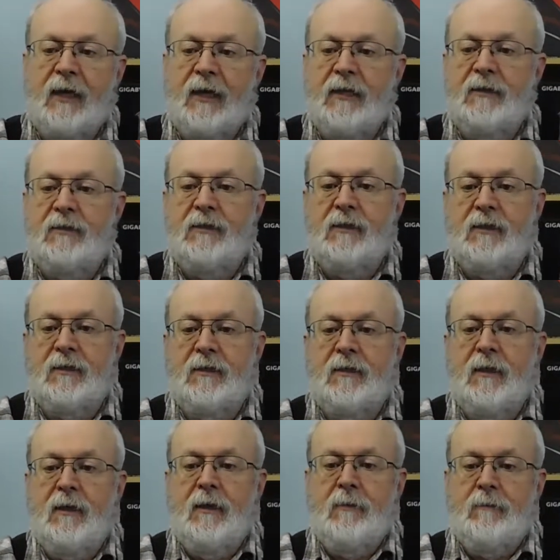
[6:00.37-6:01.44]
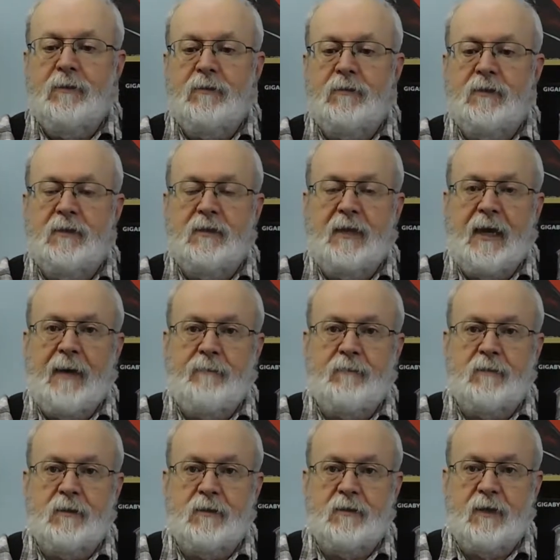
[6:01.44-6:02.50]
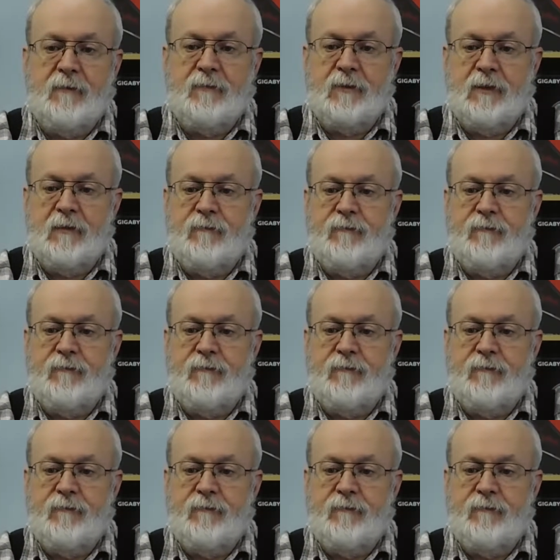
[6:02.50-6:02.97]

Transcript: AC, but there's an adapter that you have to get